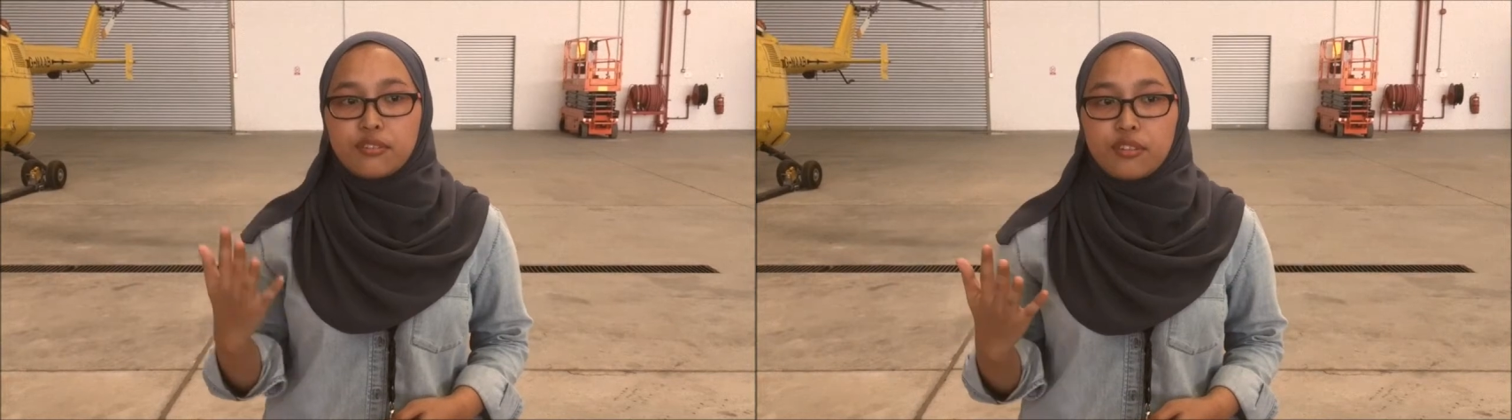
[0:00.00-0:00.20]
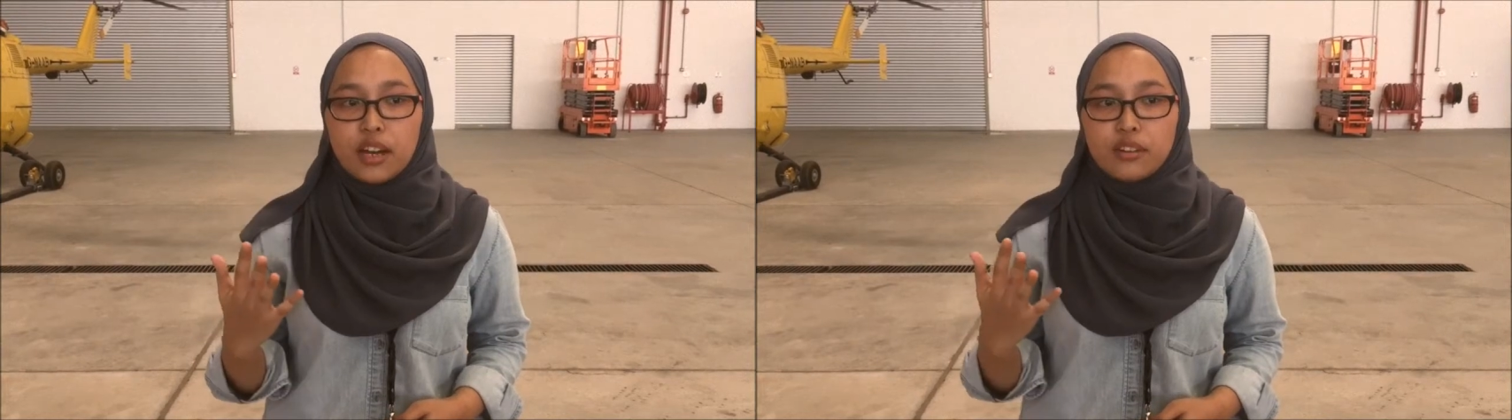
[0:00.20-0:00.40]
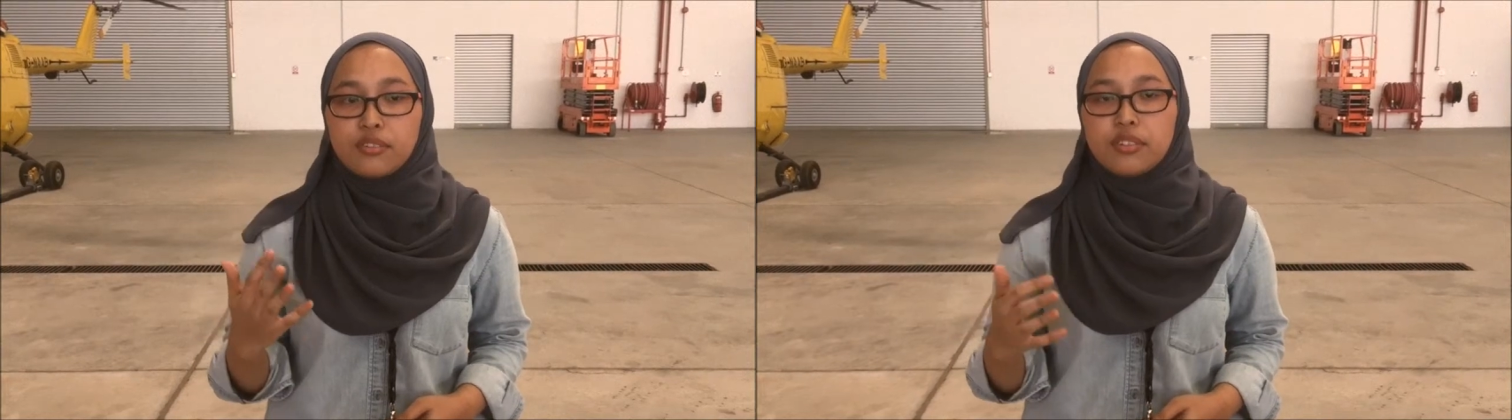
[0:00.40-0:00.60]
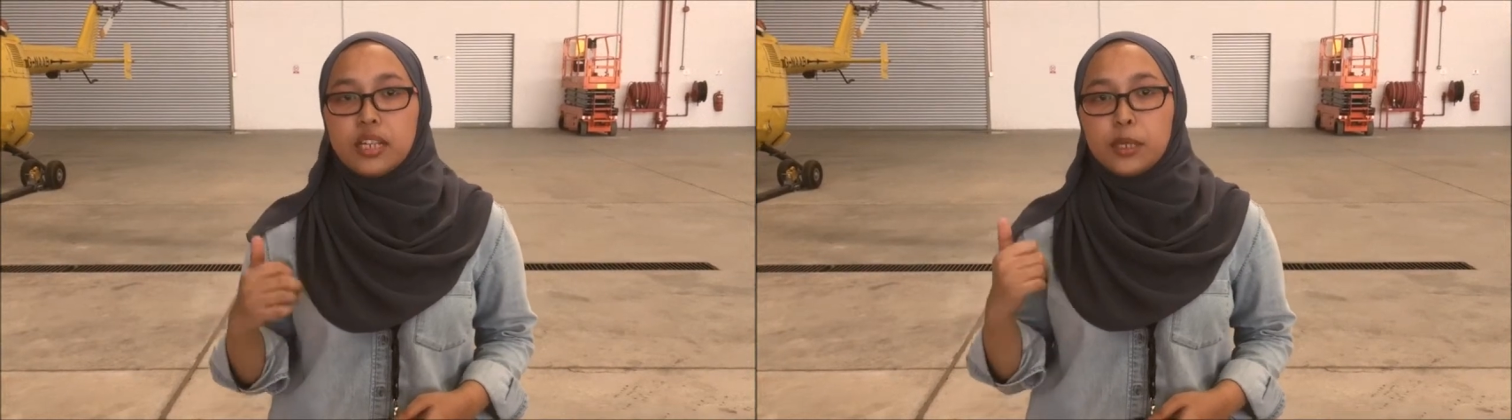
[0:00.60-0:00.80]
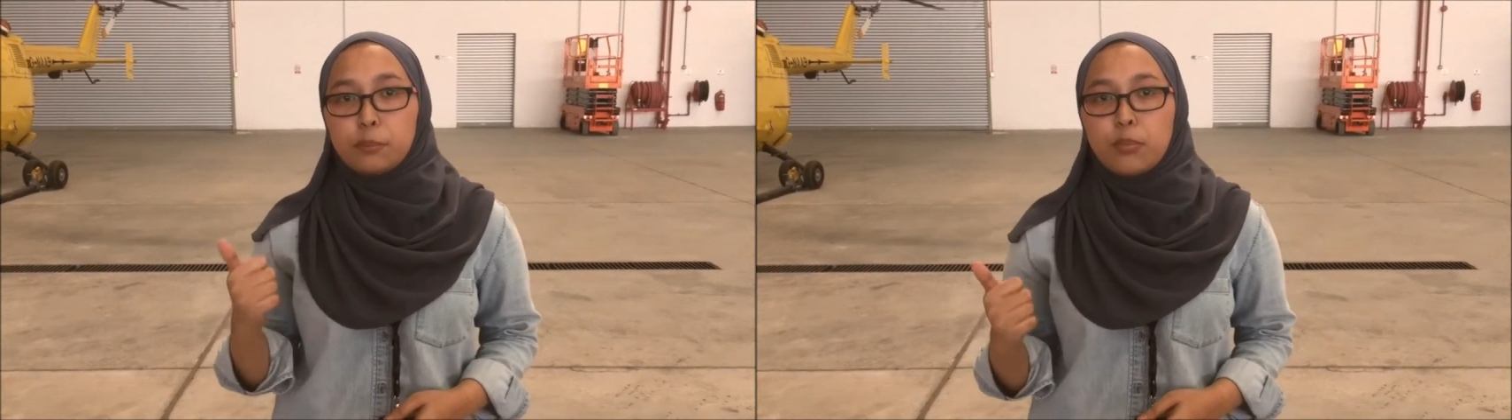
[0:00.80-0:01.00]

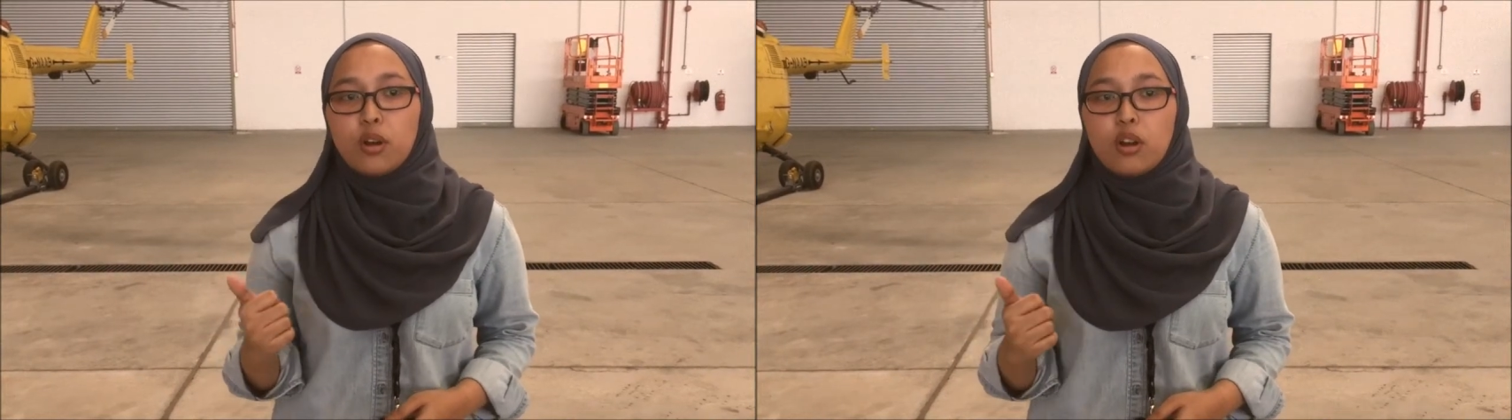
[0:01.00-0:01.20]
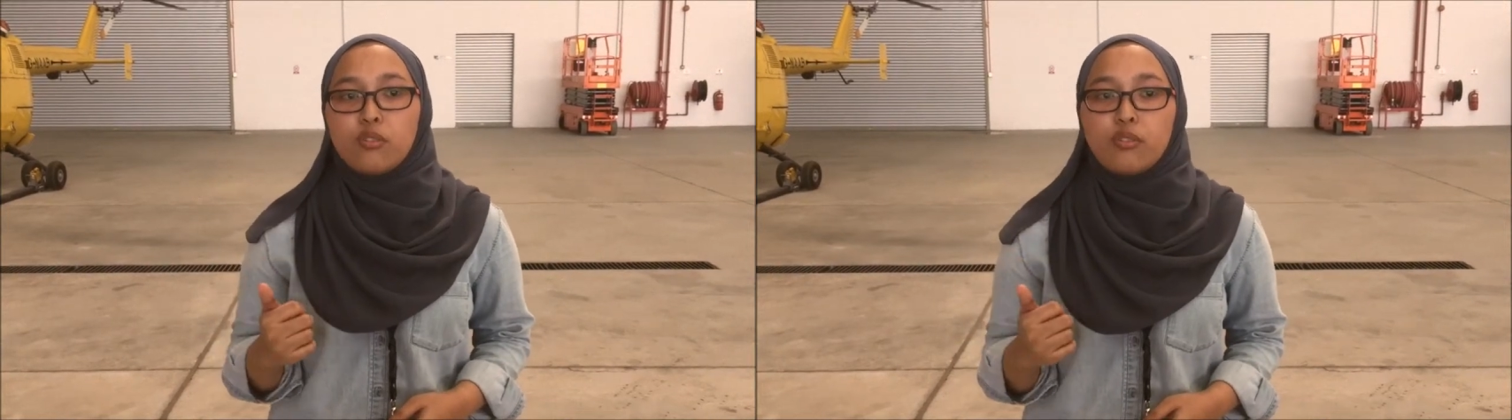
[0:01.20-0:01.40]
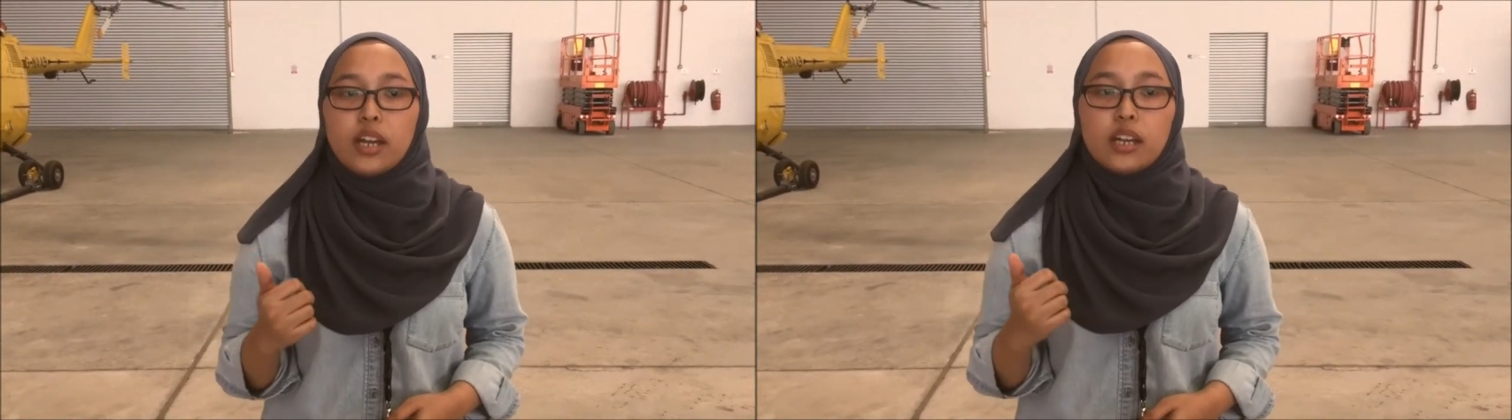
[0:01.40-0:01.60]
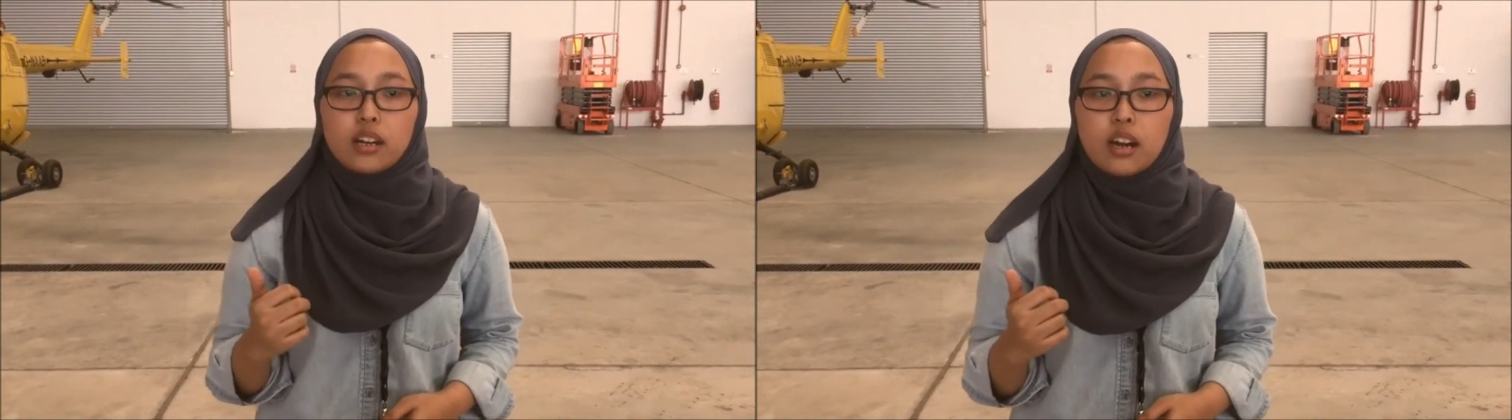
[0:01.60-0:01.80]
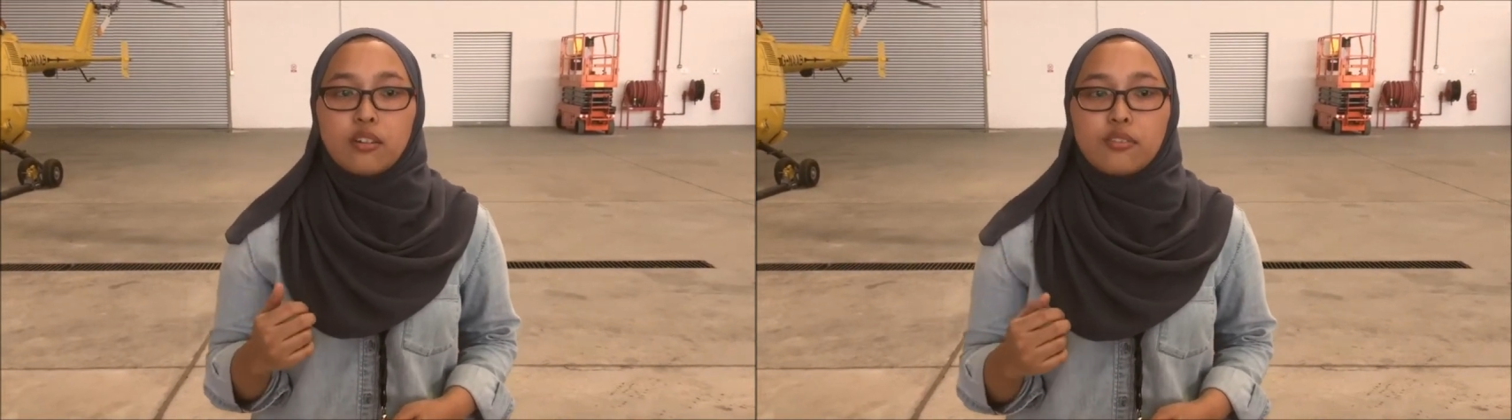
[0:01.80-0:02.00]
5. Import of
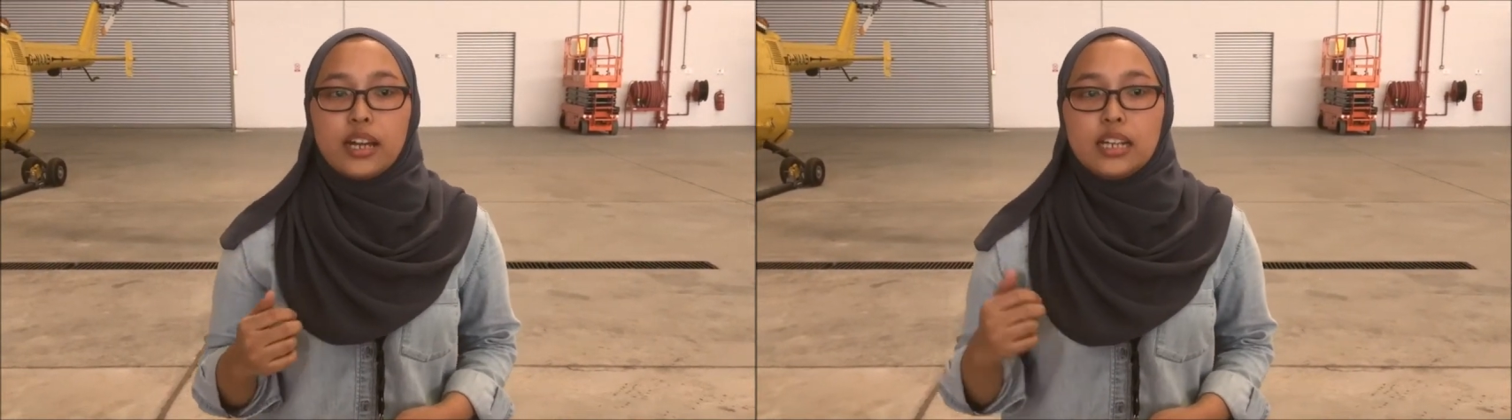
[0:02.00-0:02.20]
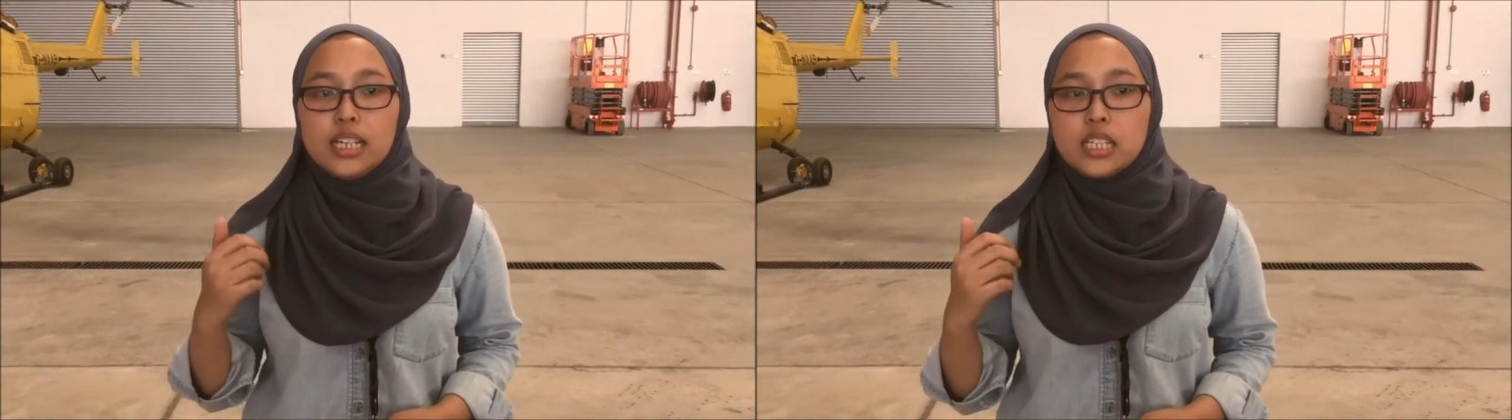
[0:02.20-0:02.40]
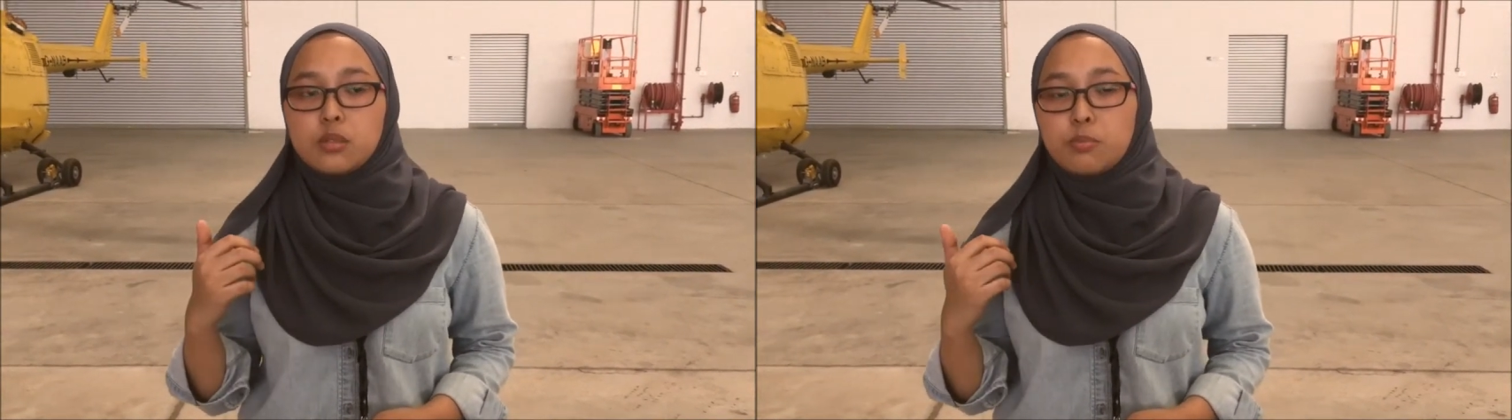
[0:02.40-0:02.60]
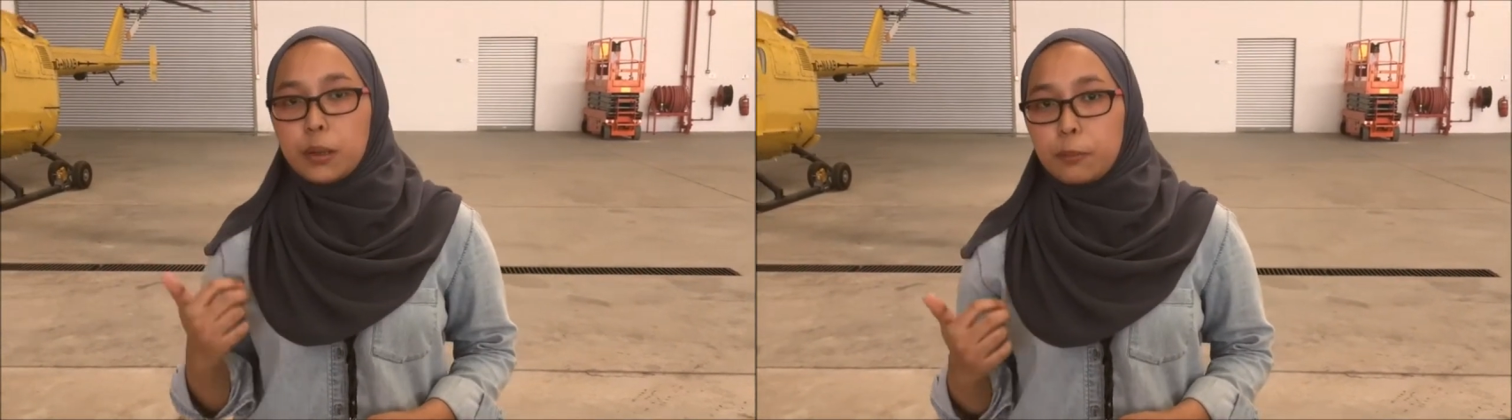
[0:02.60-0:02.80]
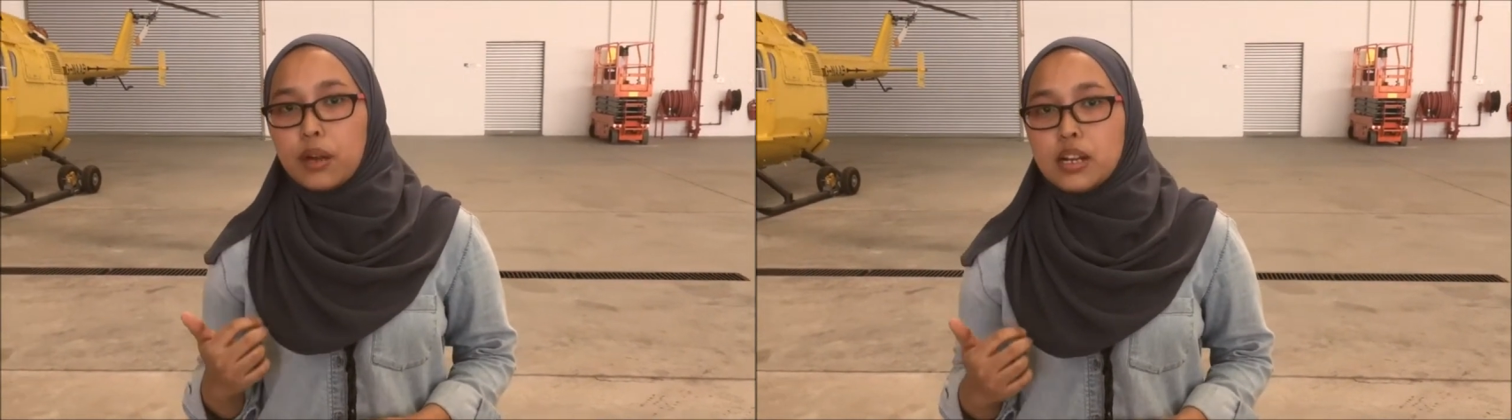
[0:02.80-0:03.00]
aircraft and its
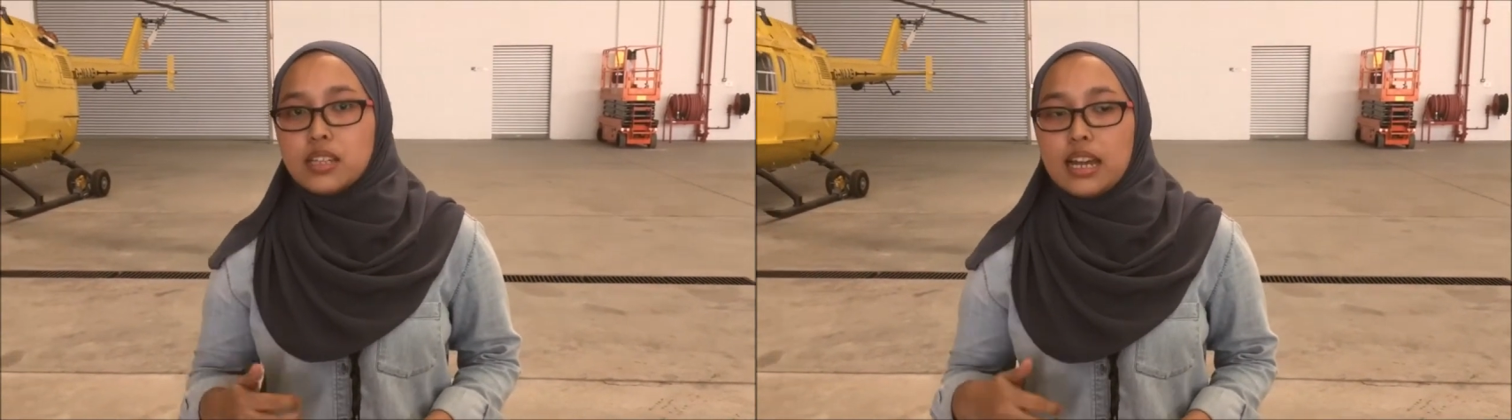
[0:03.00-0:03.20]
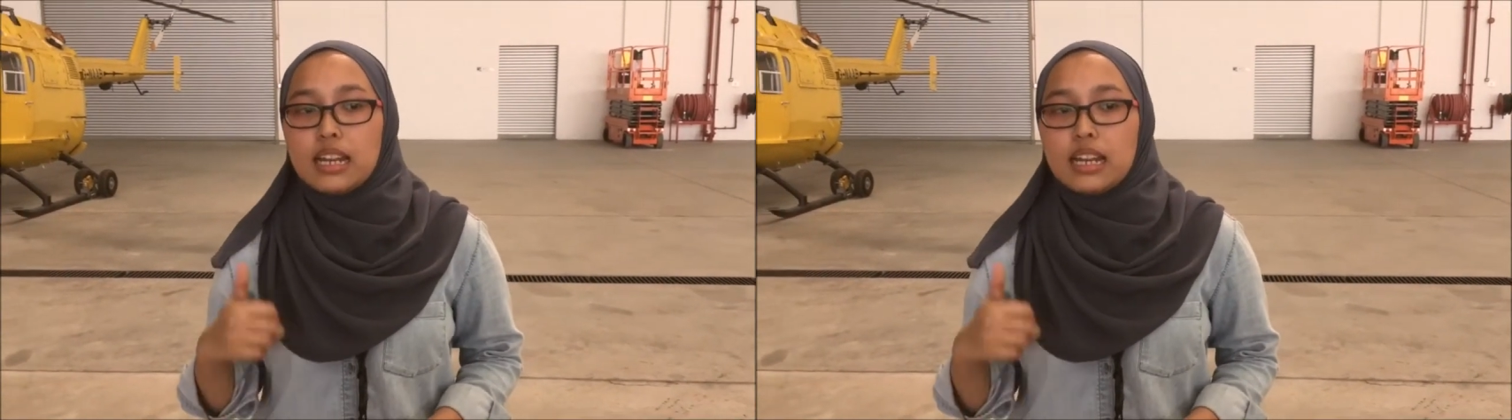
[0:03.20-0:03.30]
spare parts.